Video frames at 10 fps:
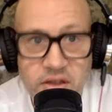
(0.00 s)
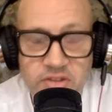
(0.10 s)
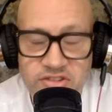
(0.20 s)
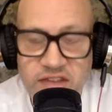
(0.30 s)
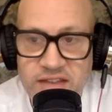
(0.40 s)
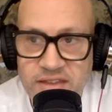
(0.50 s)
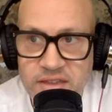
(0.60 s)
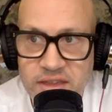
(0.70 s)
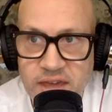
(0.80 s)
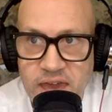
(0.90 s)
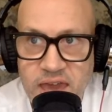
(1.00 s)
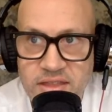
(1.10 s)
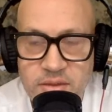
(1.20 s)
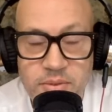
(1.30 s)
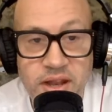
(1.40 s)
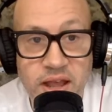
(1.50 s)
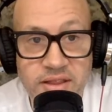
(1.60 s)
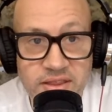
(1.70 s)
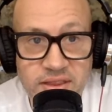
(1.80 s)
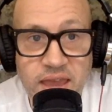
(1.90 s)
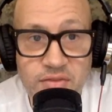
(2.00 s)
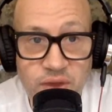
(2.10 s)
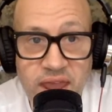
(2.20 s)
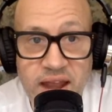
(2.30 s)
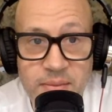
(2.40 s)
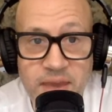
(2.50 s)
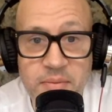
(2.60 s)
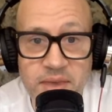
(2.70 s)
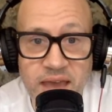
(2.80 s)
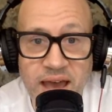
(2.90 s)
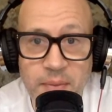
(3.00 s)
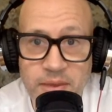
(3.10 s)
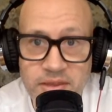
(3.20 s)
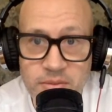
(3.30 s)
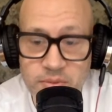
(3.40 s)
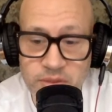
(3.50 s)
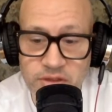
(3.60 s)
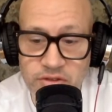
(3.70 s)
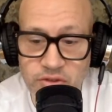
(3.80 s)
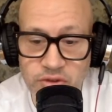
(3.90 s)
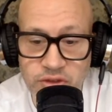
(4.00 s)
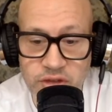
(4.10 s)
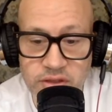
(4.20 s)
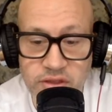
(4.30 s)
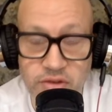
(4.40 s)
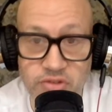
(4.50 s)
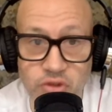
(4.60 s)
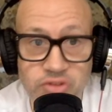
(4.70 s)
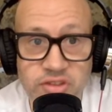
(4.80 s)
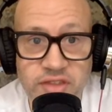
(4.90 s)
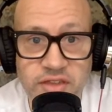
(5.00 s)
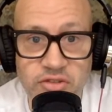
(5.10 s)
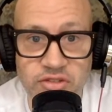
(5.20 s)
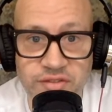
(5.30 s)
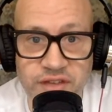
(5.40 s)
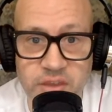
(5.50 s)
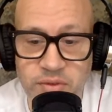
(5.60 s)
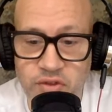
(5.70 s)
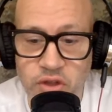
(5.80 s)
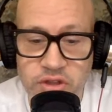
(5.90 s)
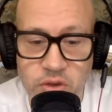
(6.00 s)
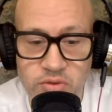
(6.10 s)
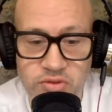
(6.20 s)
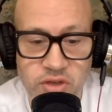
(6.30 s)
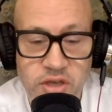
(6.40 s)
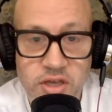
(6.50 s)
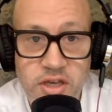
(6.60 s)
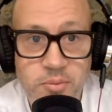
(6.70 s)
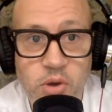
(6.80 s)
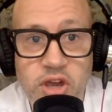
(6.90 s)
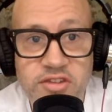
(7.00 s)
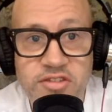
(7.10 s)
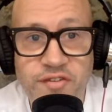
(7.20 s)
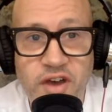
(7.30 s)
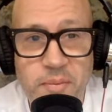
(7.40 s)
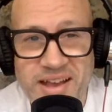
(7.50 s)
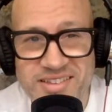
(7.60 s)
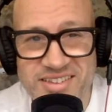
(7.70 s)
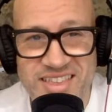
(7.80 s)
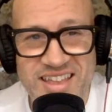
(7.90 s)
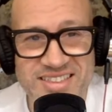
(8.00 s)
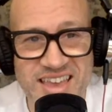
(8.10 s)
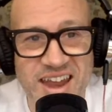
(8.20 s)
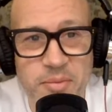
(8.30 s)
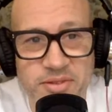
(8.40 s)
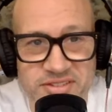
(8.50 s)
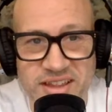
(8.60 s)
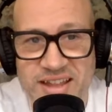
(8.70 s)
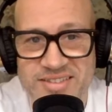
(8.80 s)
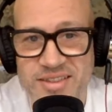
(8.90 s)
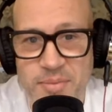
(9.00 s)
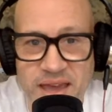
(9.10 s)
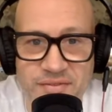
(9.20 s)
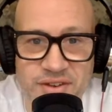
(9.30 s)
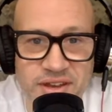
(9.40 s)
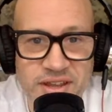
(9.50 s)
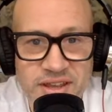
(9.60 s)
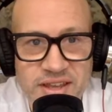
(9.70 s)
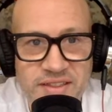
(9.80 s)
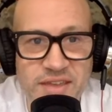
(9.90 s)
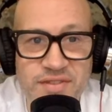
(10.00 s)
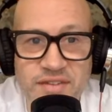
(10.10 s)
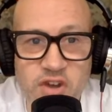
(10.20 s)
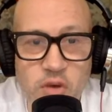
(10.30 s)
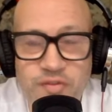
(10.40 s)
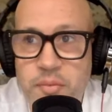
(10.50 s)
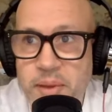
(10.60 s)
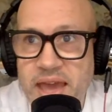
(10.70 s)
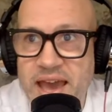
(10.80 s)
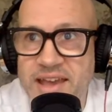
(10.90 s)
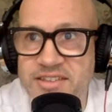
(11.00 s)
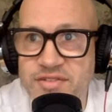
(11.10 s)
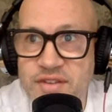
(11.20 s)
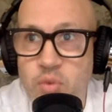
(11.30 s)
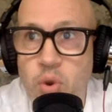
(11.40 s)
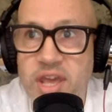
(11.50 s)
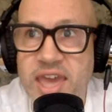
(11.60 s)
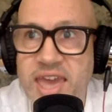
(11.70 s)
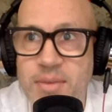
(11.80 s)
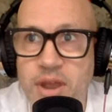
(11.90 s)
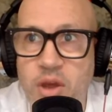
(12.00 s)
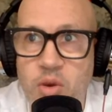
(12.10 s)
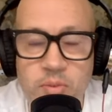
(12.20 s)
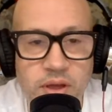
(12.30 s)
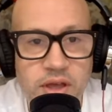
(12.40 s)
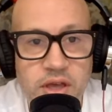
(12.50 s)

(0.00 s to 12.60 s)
mm. on Saturday. I think I heard them, and, and they really made me happier with, with the result than the results. I think just the fact that we've got those monkeys off our backs, because they're yeah. terrible stats to be having. Yeah. You've never come from behind. You've never won a game at home